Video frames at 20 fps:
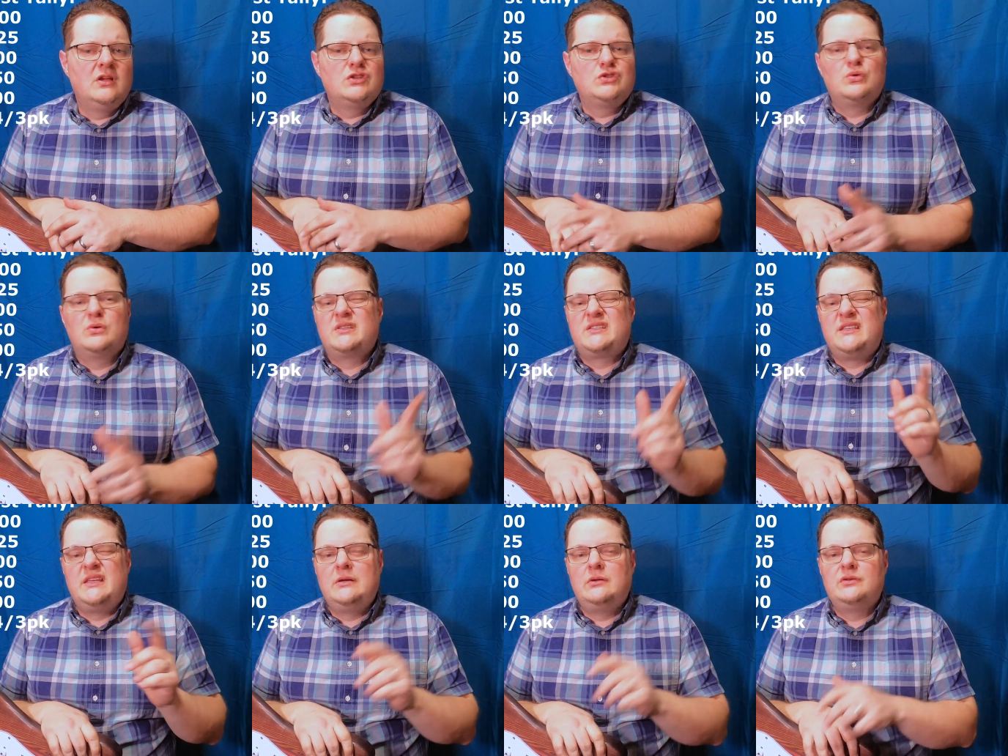So
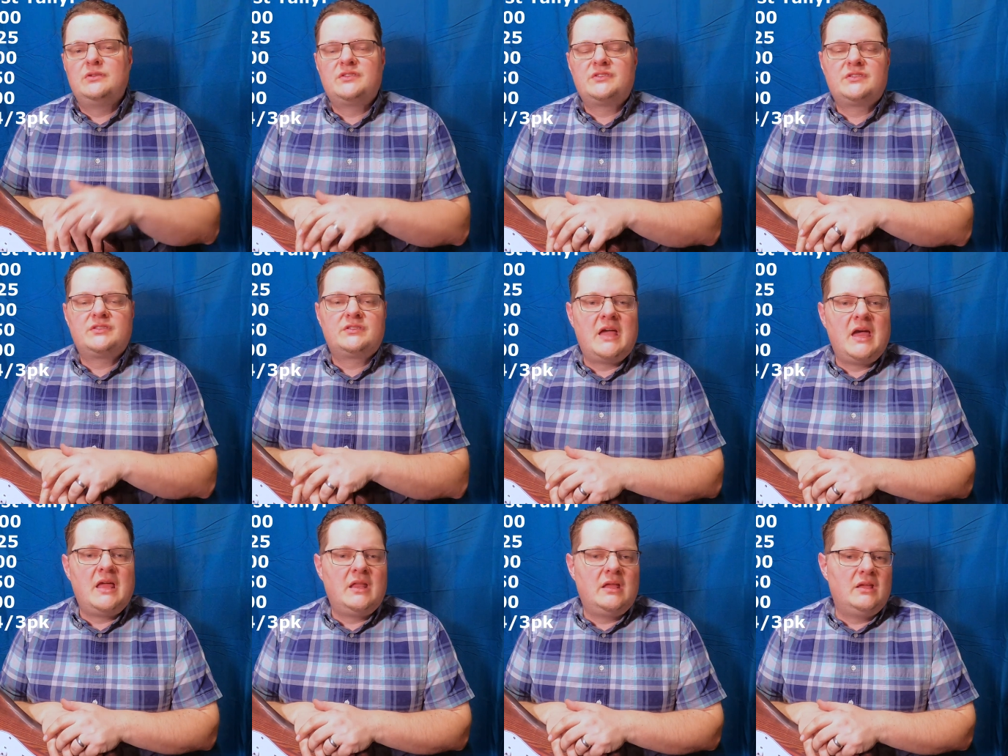a single
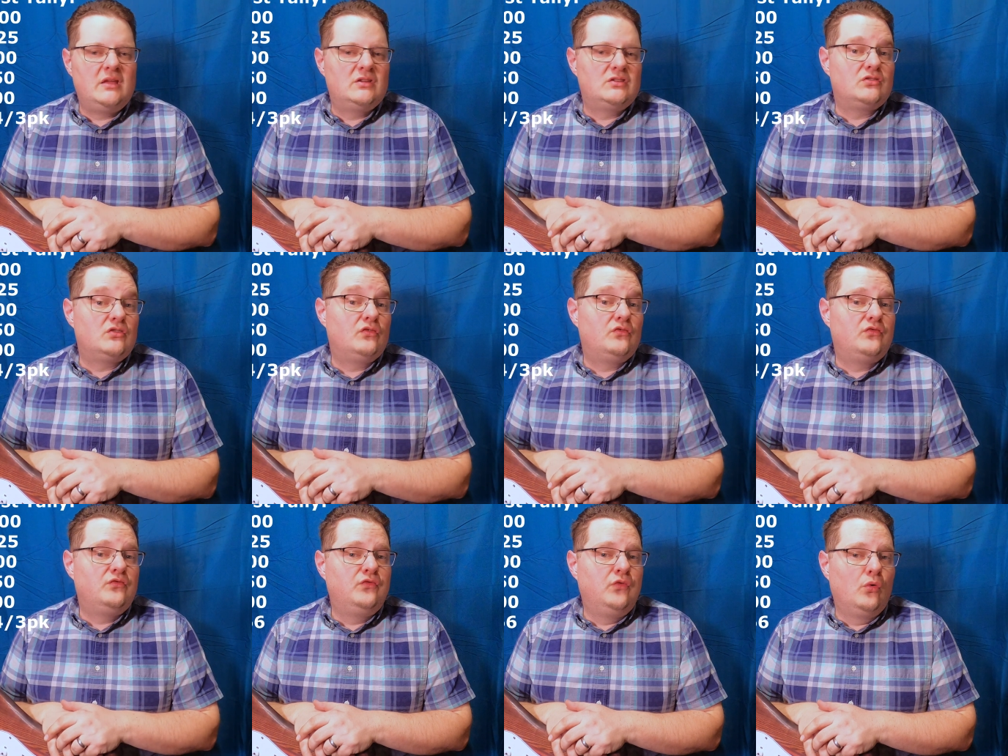set is
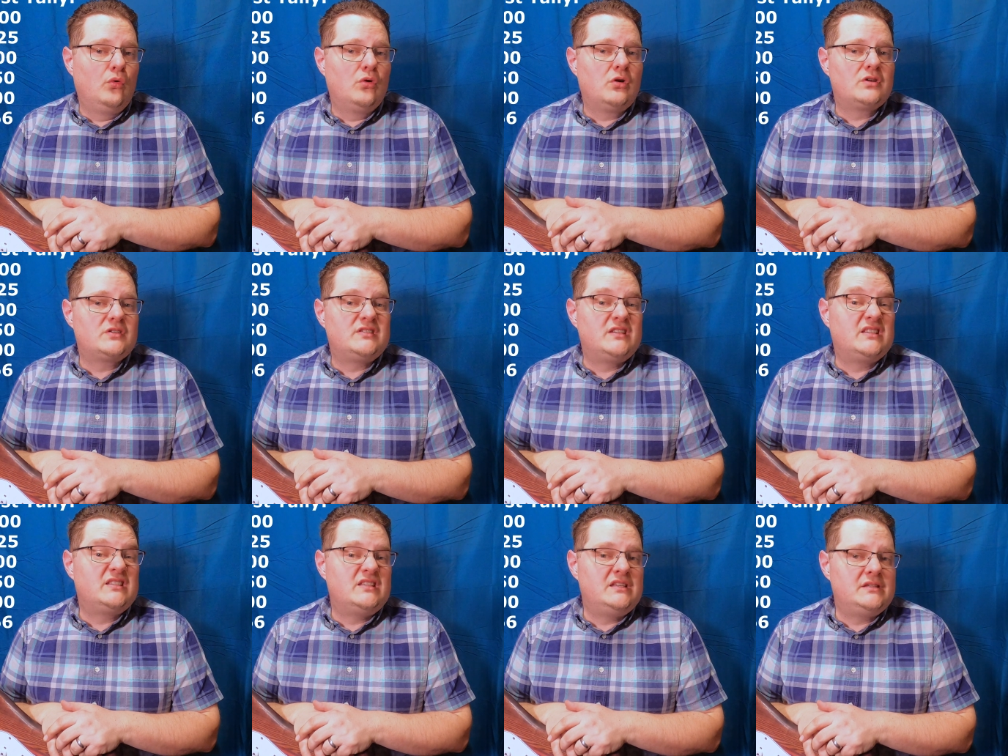
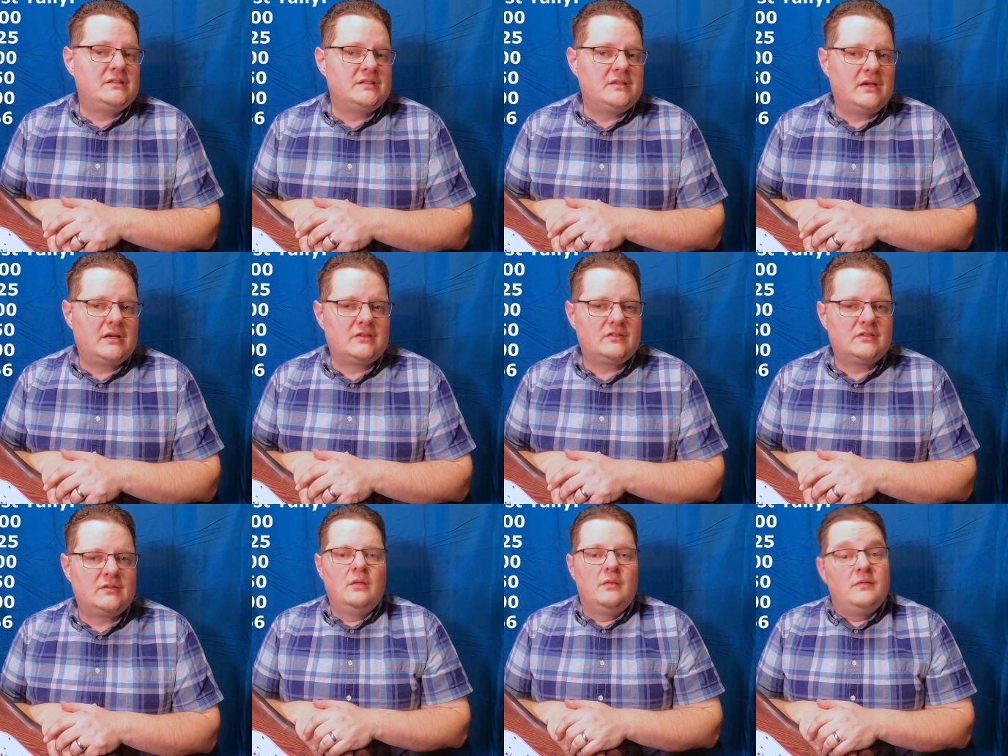
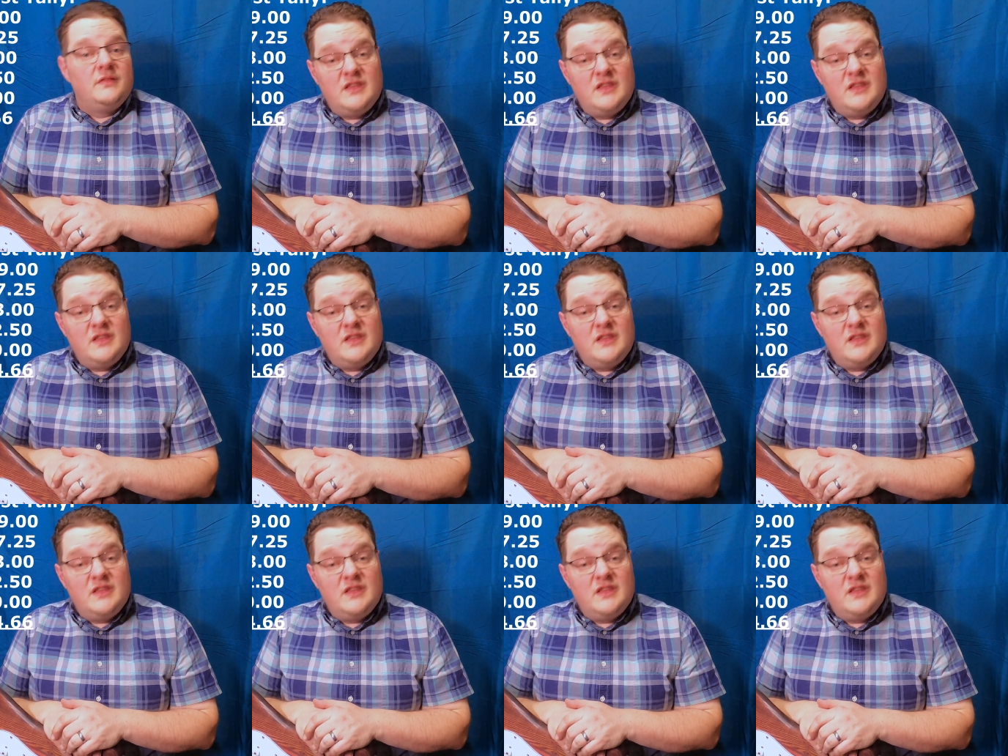$4.66.